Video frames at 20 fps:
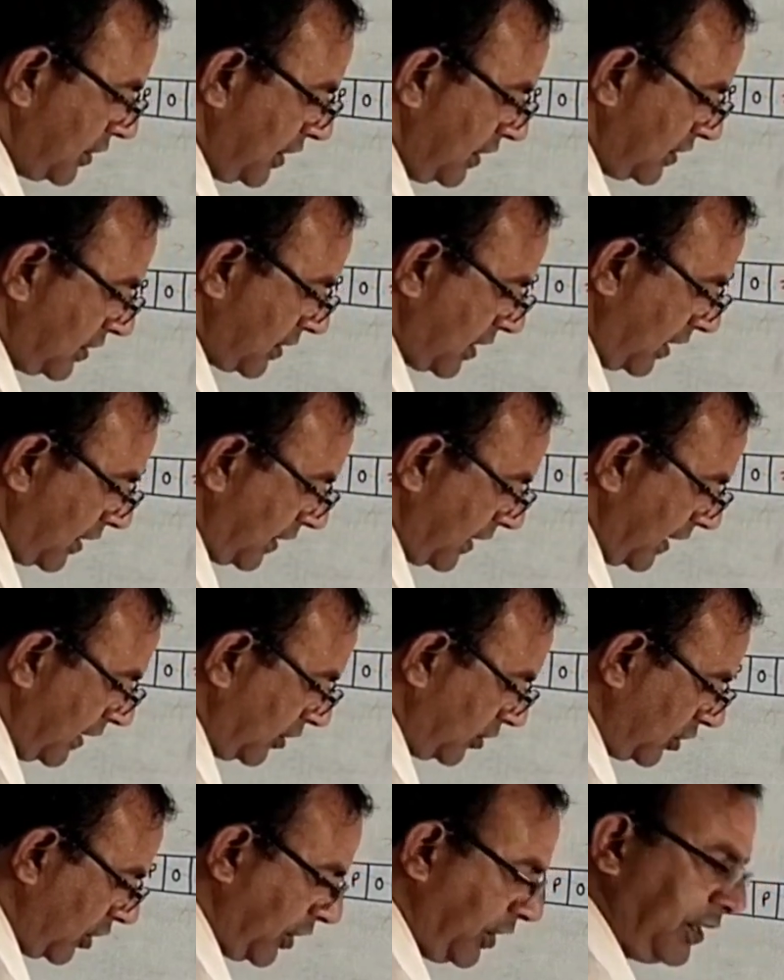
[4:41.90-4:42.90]
genes contain
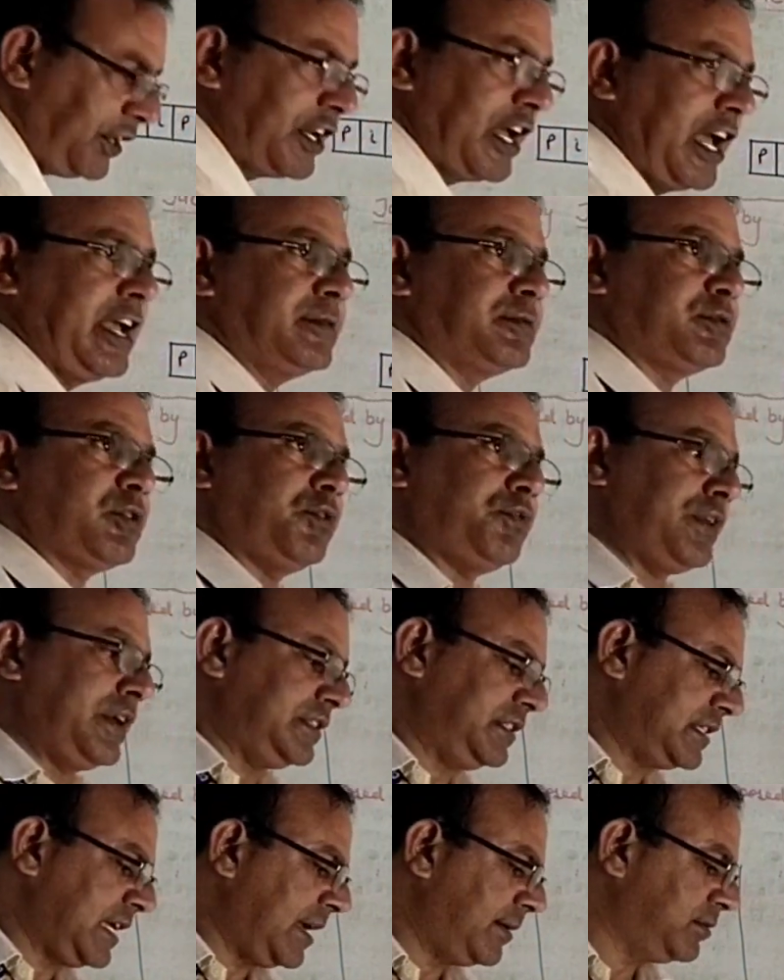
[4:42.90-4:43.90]
three types of
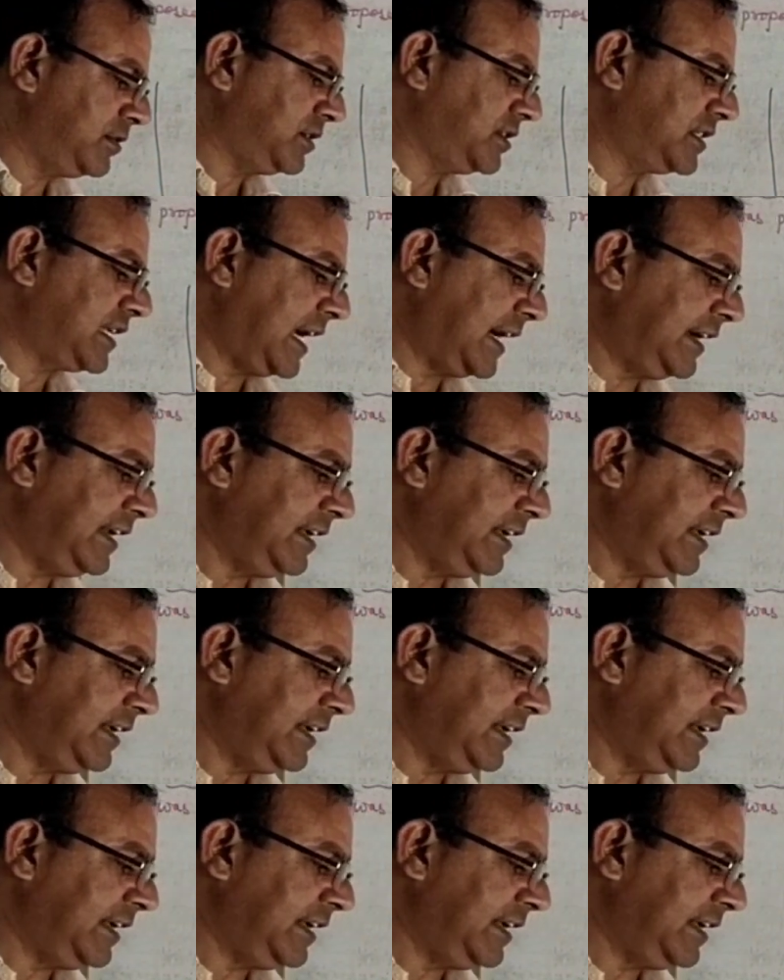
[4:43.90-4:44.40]
enzymes. Z,